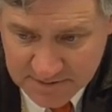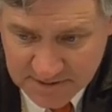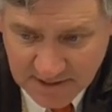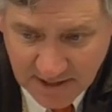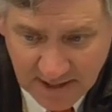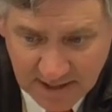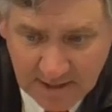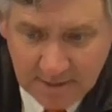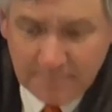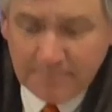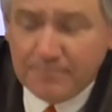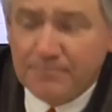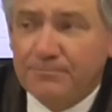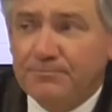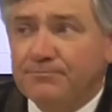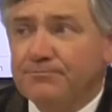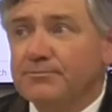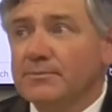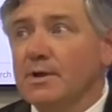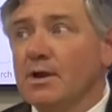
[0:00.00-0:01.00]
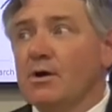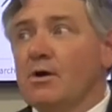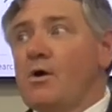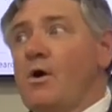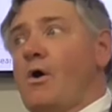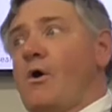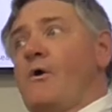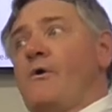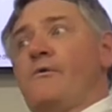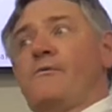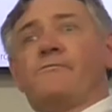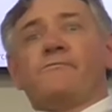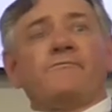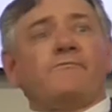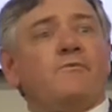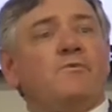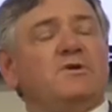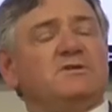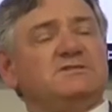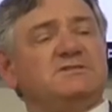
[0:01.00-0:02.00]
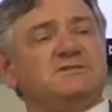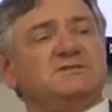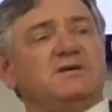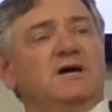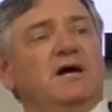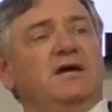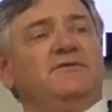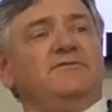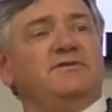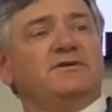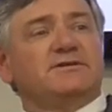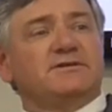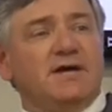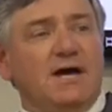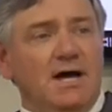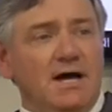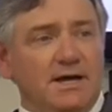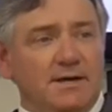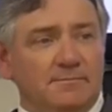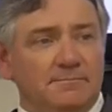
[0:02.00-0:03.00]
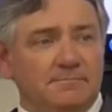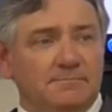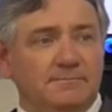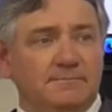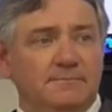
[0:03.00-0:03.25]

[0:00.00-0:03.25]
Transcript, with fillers: second, what's the sign of your time?